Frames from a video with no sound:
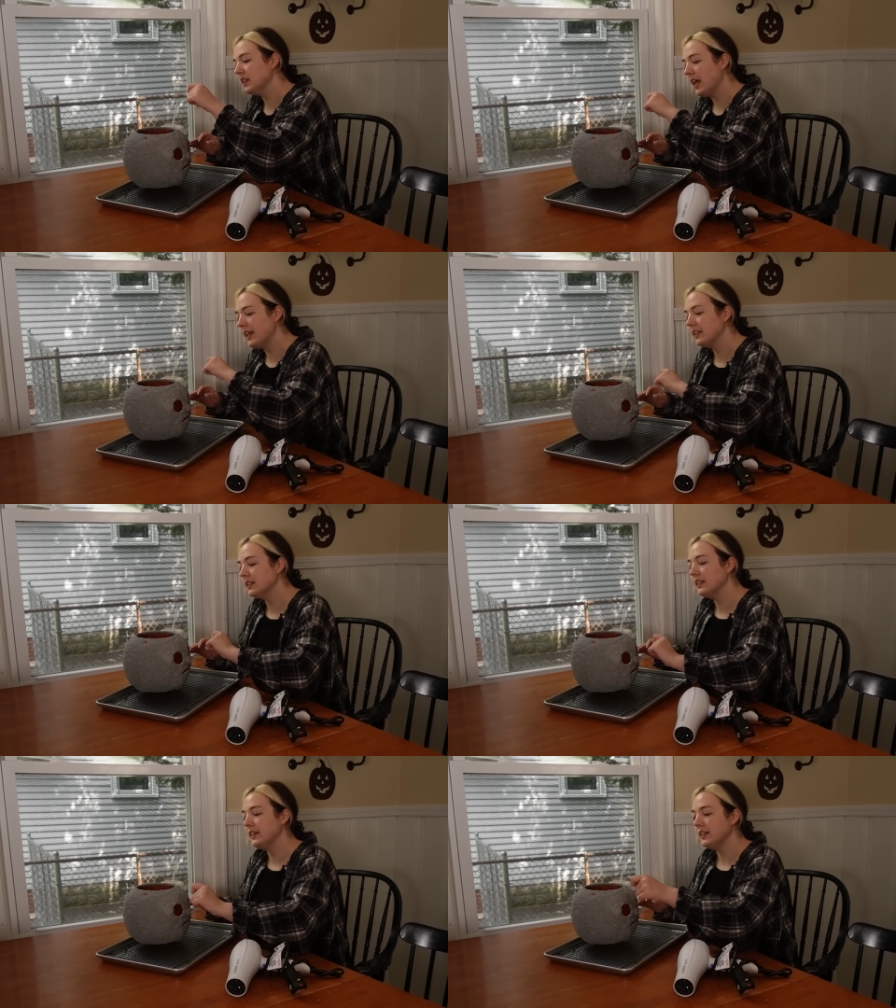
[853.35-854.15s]

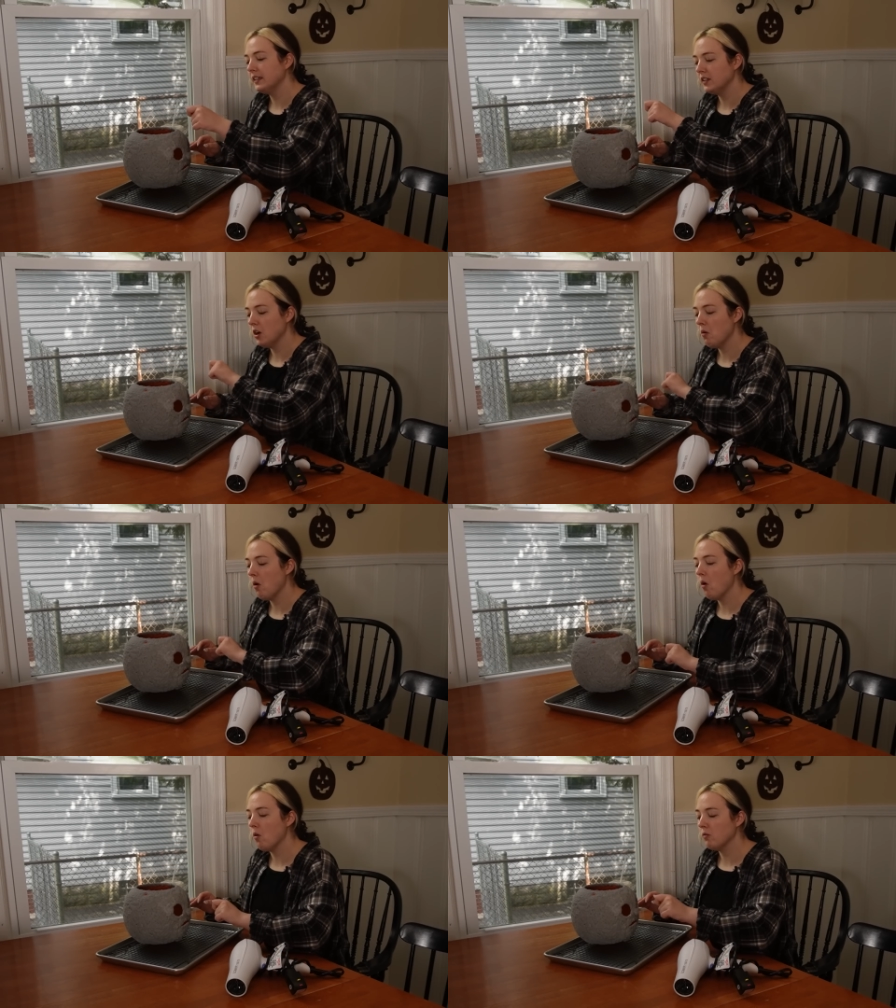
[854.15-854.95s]
lightly
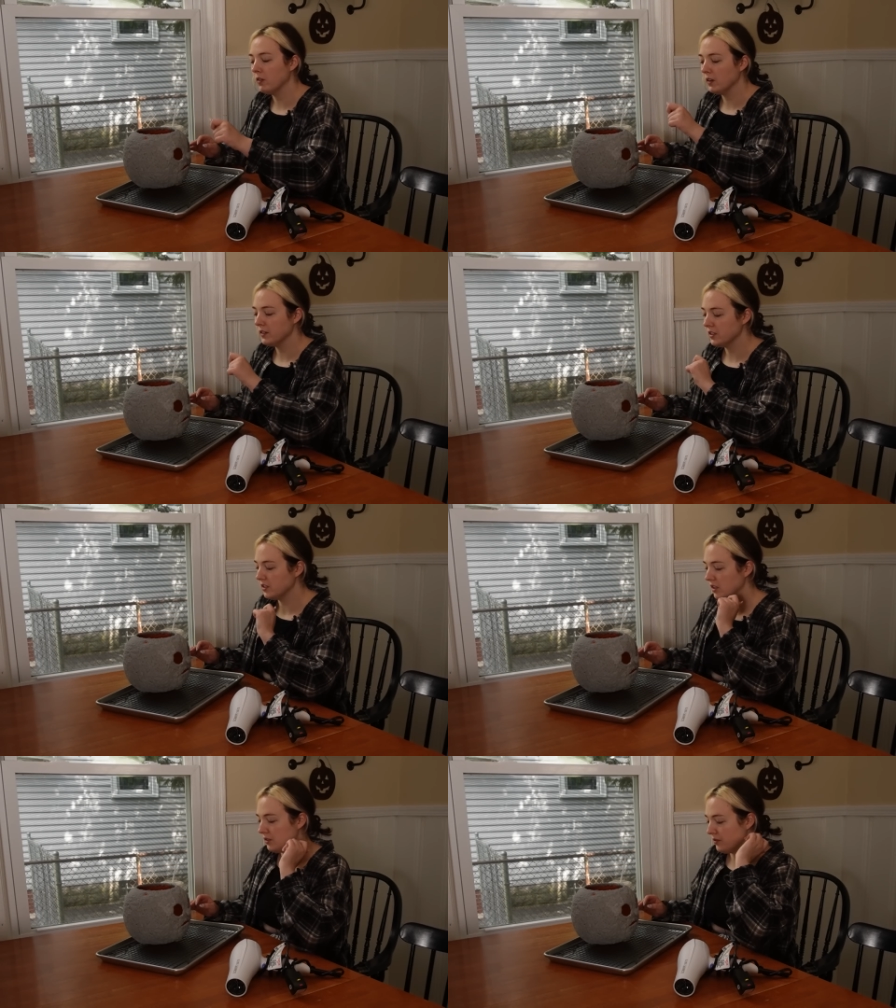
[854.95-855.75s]
go over the
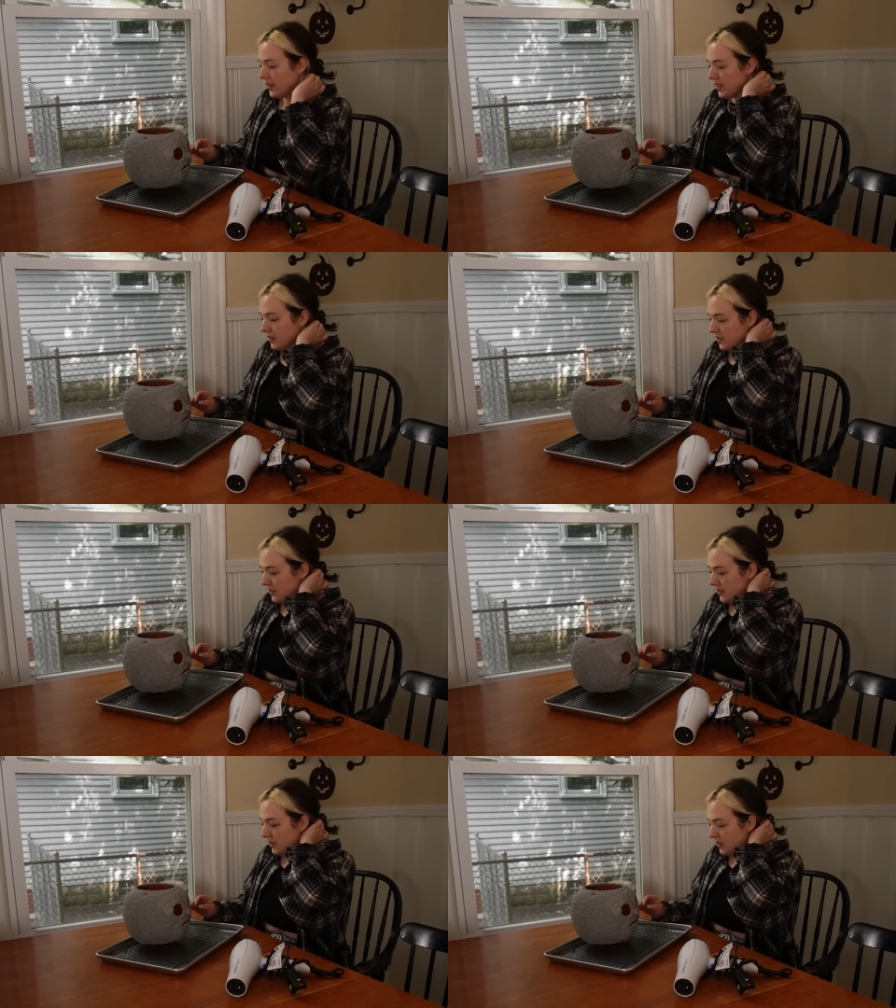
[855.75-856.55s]

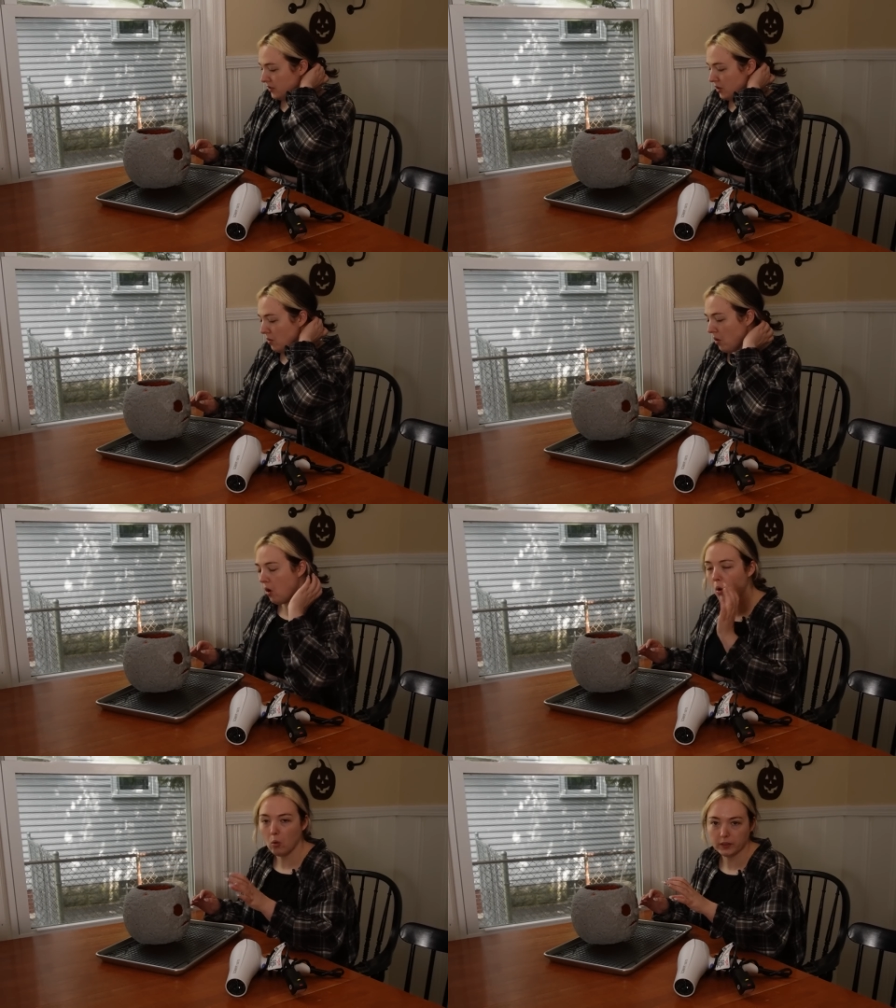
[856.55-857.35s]
surface. Don't
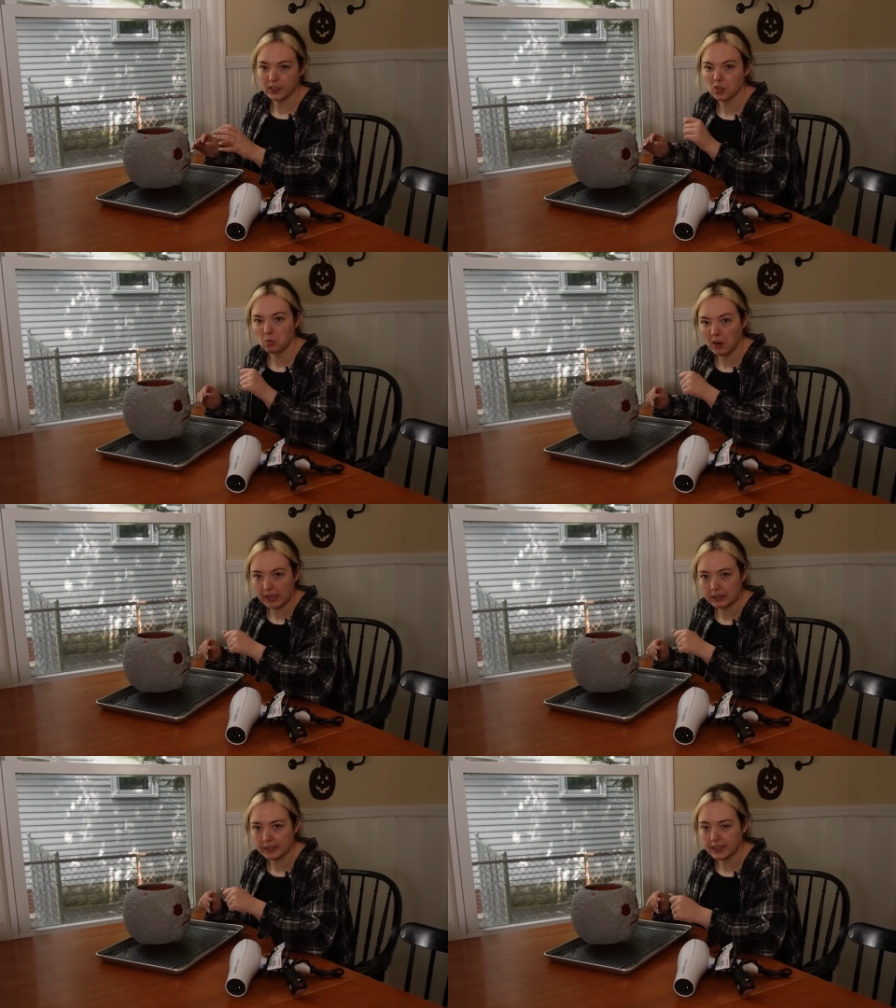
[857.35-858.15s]
hold it
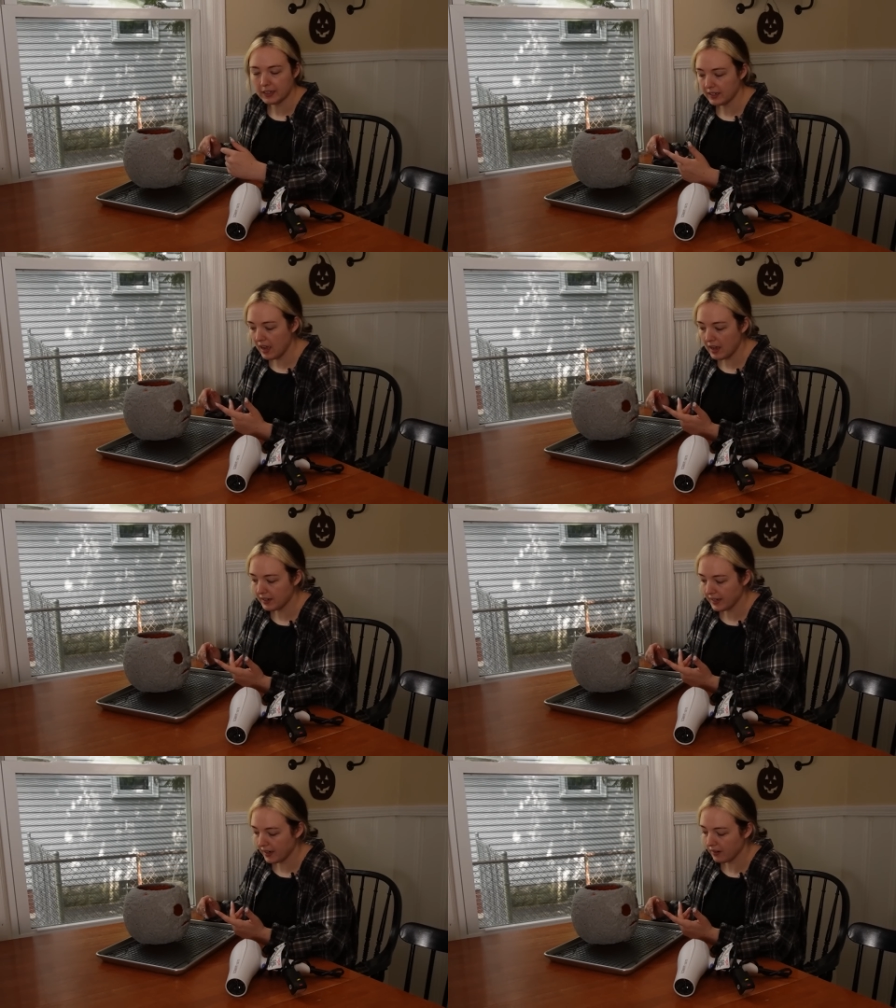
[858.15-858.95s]
directly on,
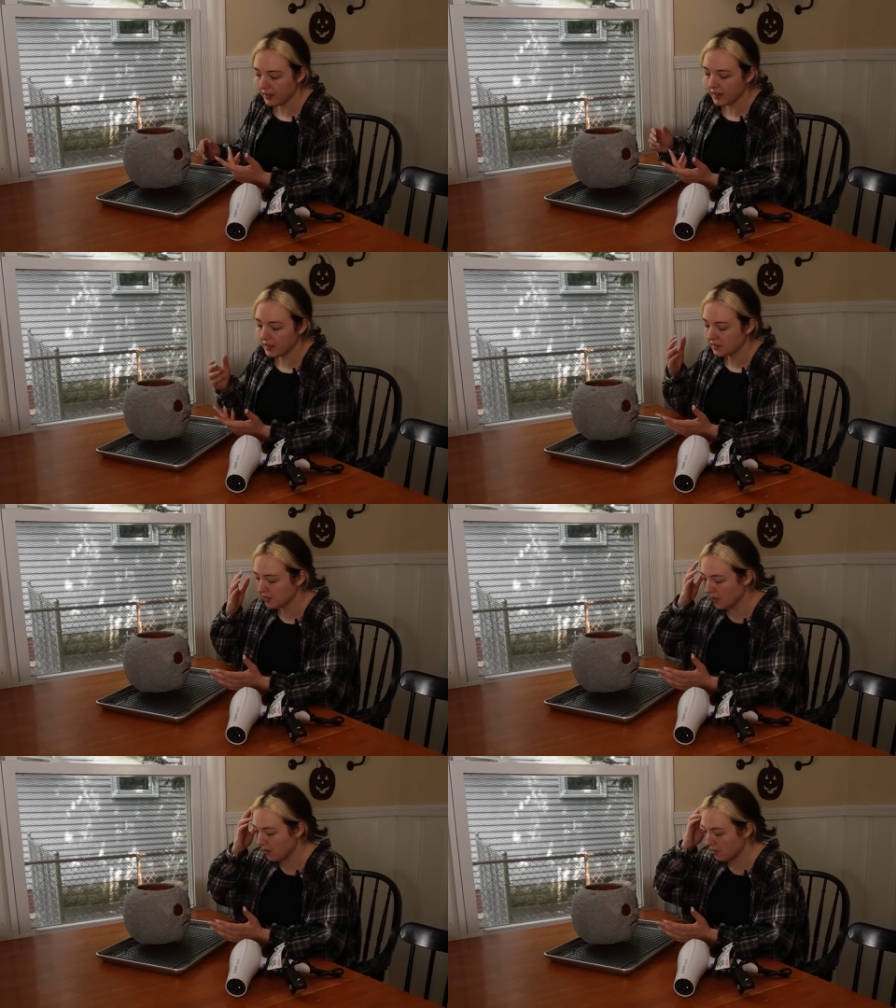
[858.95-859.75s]
on an area.
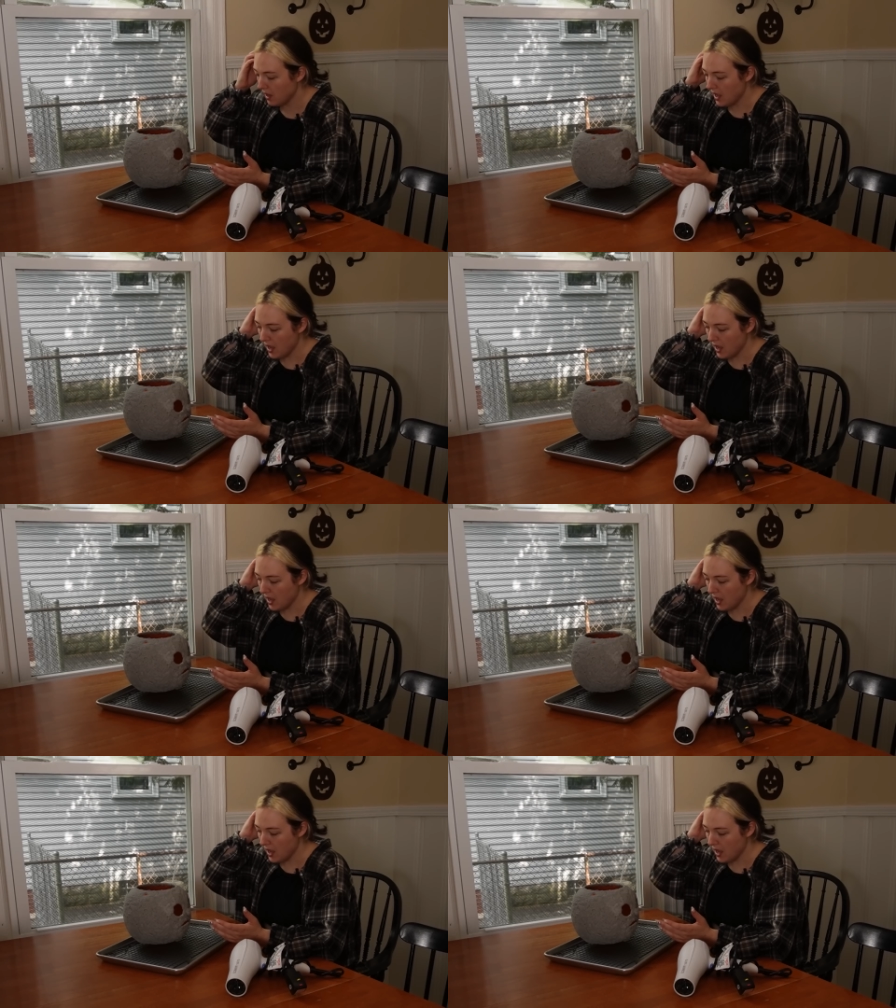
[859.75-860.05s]
So,